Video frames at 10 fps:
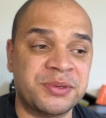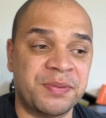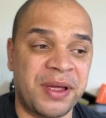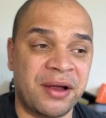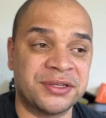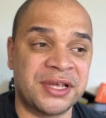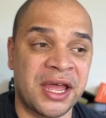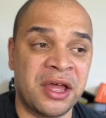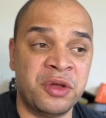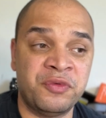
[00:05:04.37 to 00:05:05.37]
your parents
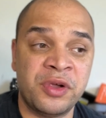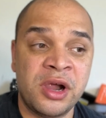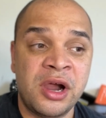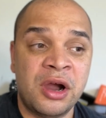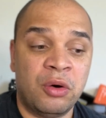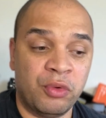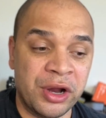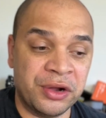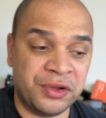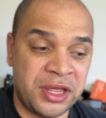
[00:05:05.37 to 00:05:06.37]
have
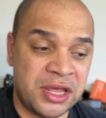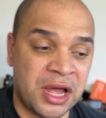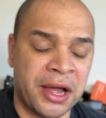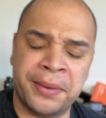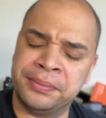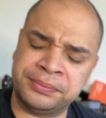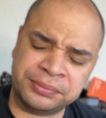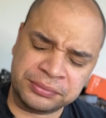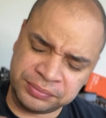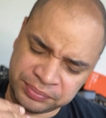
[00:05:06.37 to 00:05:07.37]
really
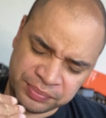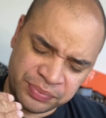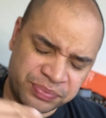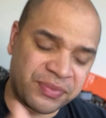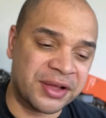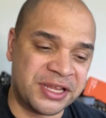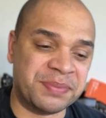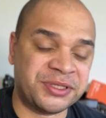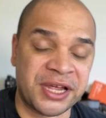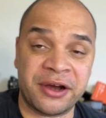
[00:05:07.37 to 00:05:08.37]
deep
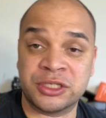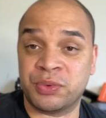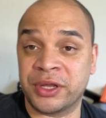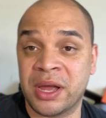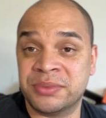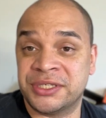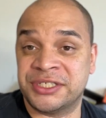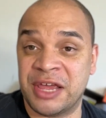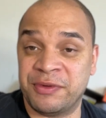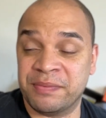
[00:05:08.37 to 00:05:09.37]
standards when it comes to
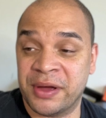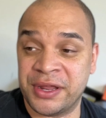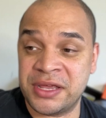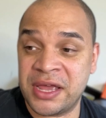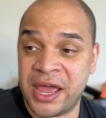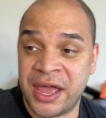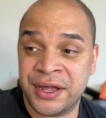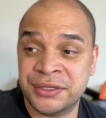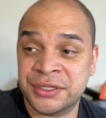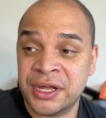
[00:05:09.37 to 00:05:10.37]
saving money,
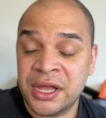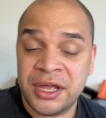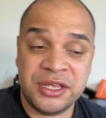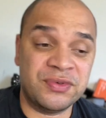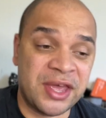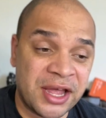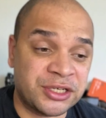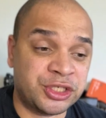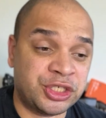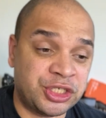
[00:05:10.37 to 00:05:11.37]
and you can't
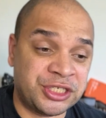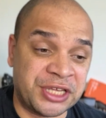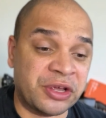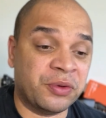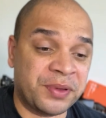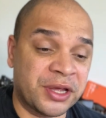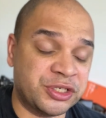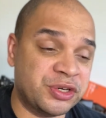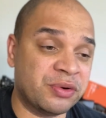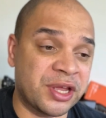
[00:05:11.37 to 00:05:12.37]
just steal because you
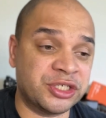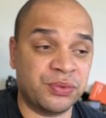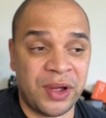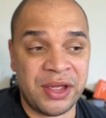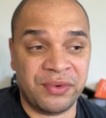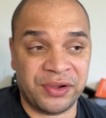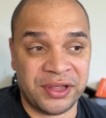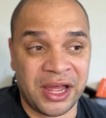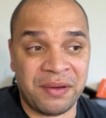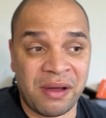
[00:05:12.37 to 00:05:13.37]
don't get your way, really.
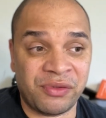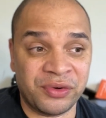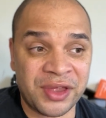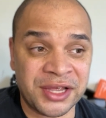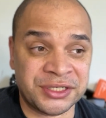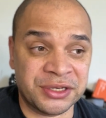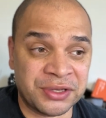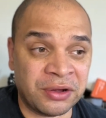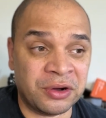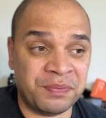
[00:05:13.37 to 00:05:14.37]
I learned that as an
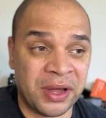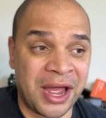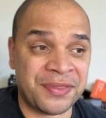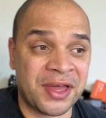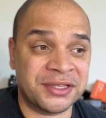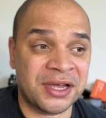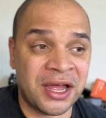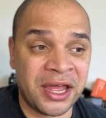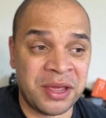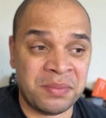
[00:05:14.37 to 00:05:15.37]
adult, but at that
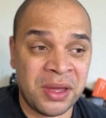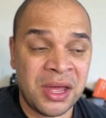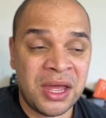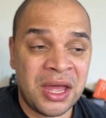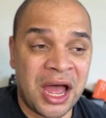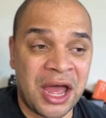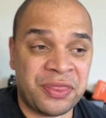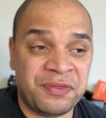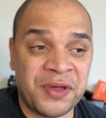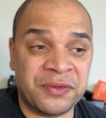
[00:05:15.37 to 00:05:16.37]
time, I
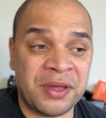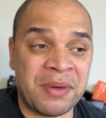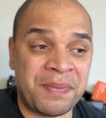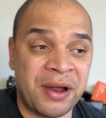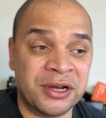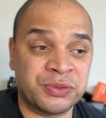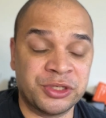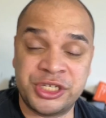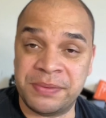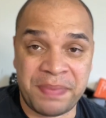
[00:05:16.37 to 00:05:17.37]
felt that my parents were
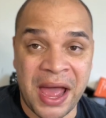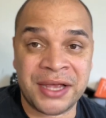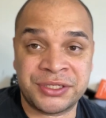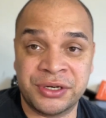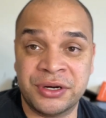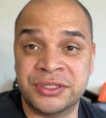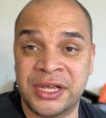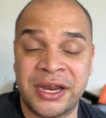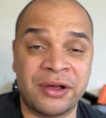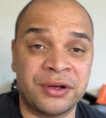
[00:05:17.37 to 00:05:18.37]
cheap bastards.
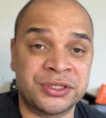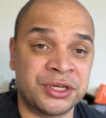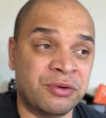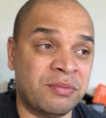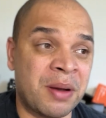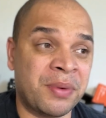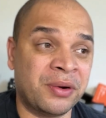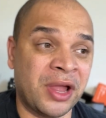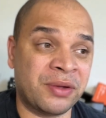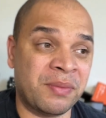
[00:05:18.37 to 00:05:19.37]
And I also remember,
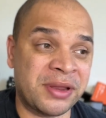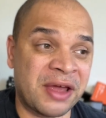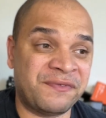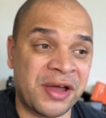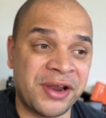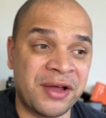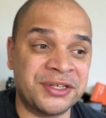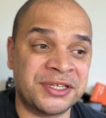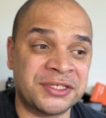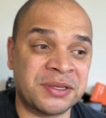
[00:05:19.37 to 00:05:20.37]
like, when my dad found out, he
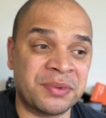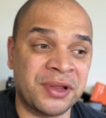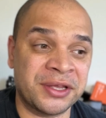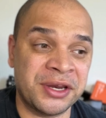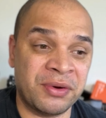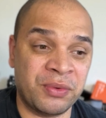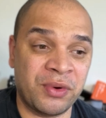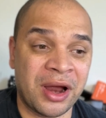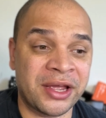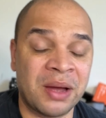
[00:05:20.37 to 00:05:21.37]
said something like, you know, where
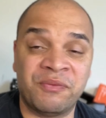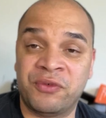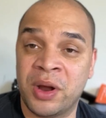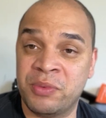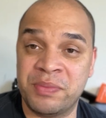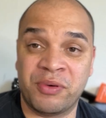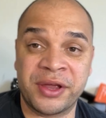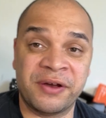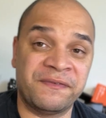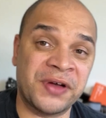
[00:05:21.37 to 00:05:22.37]
I come from, we break
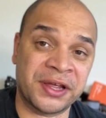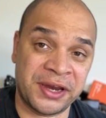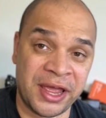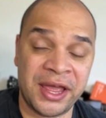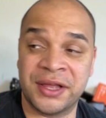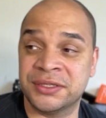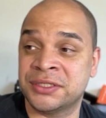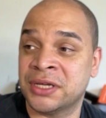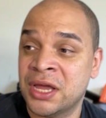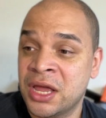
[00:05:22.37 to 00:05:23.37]
your fucking hands
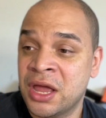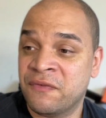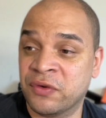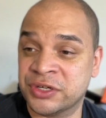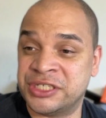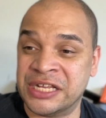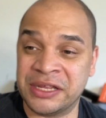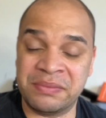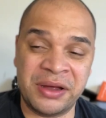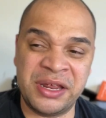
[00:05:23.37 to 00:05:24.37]
for stealing
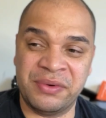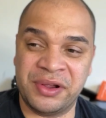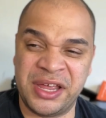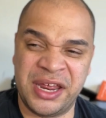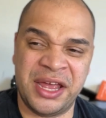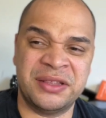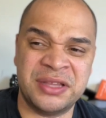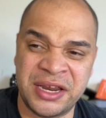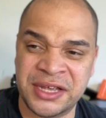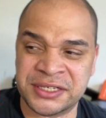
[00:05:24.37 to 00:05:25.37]
money, really. And
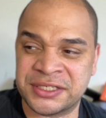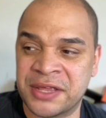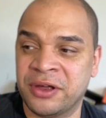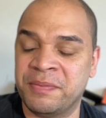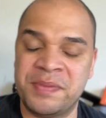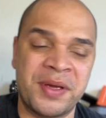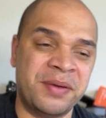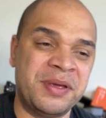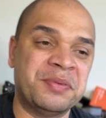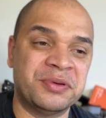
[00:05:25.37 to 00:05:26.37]
as I said, there'd be
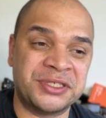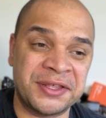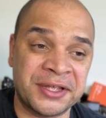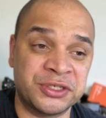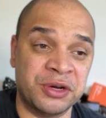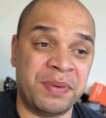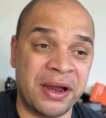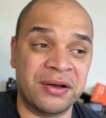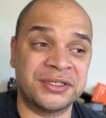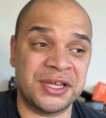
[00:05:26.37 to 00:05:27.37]
people who say that's good
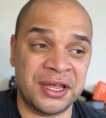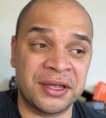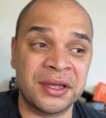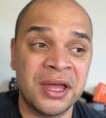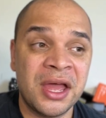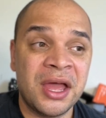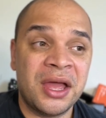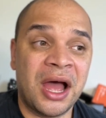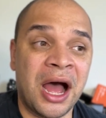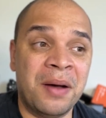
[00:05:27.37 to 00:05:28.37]
parenting,
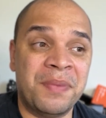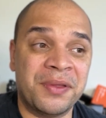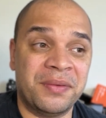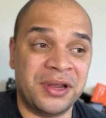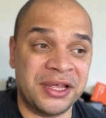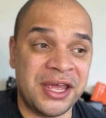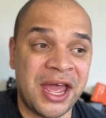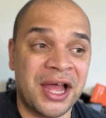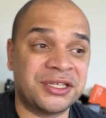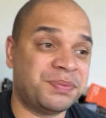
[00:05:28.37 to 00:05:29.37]
but like,
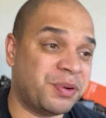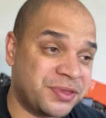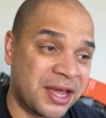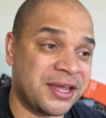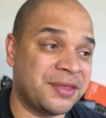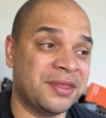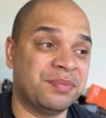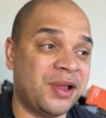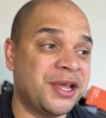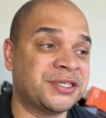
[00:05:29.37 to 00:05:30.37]
yeah, to put that kid in the
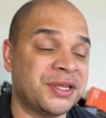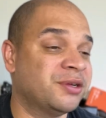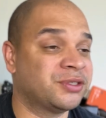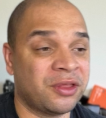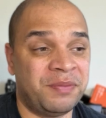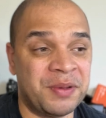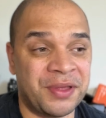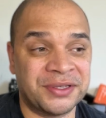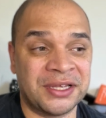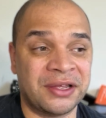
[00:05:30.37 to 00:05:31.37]
place. And then there's other people
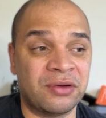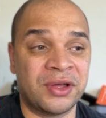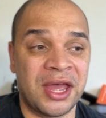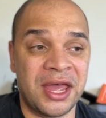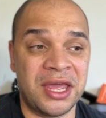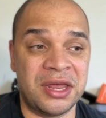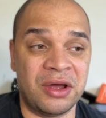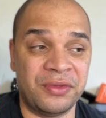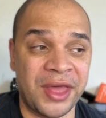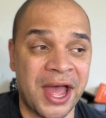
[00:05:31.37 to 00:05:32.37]
that say, like, okay, you
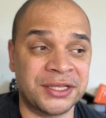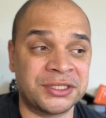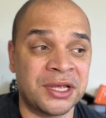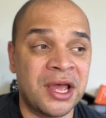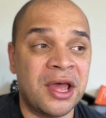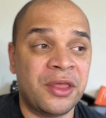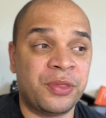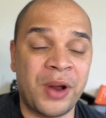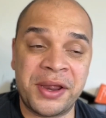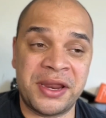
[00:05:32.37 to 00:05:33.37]
know, that's
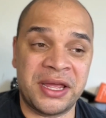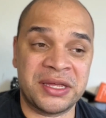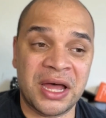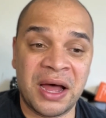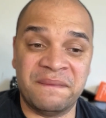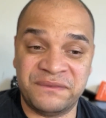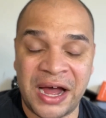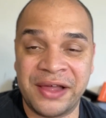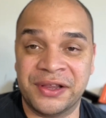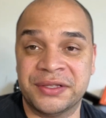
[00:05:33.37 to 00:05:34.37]
threatening
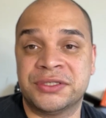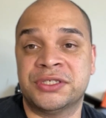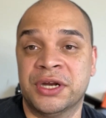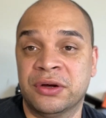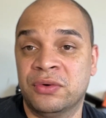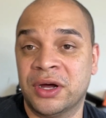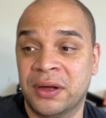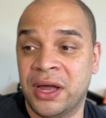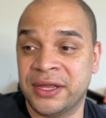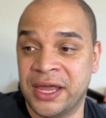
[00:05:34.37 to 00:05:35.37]
violence, you know,
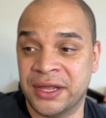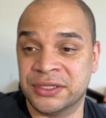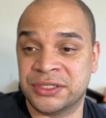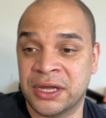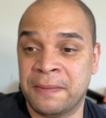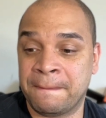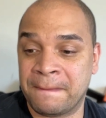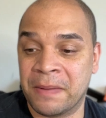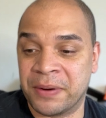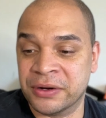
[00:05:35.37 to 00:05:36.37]
against
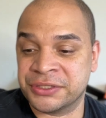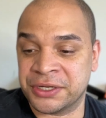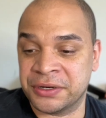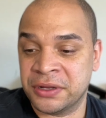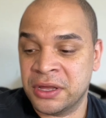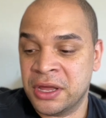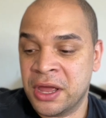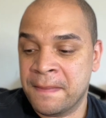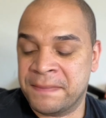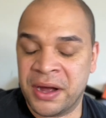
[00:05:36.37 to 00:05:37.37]
a person.
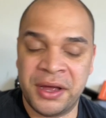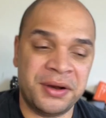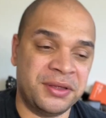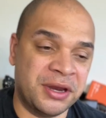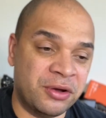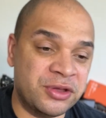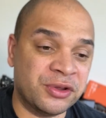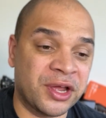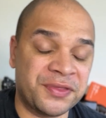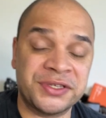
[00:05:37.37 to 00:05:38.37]
But, you know, you can
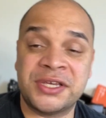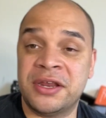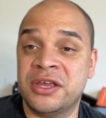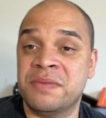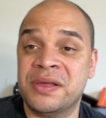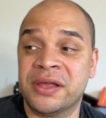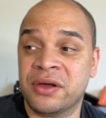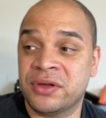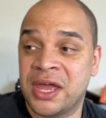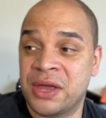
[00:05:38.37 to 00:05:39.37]
look at this kid. He could be like,
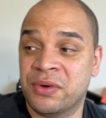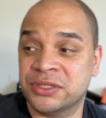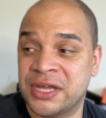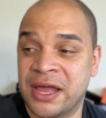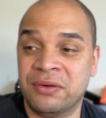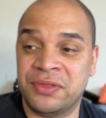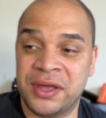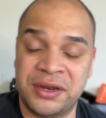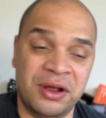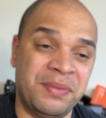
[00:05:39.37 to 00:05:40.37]
okay, well, to hell with it.
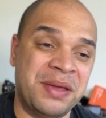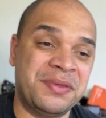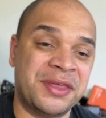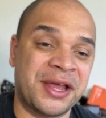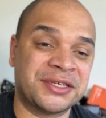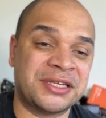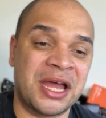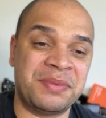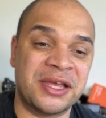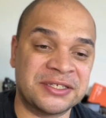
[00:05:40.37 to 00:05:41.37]
You know, maybe the next time
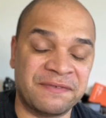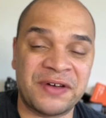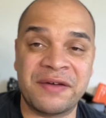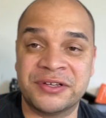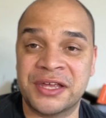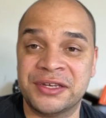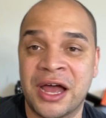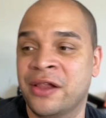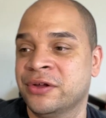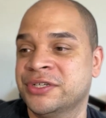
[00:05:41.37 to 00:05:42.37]
he has like $5 or
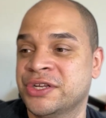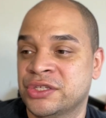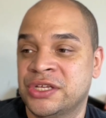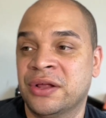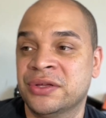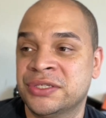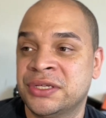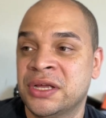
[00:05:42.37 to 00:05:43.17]
$10, he doesn't tell his,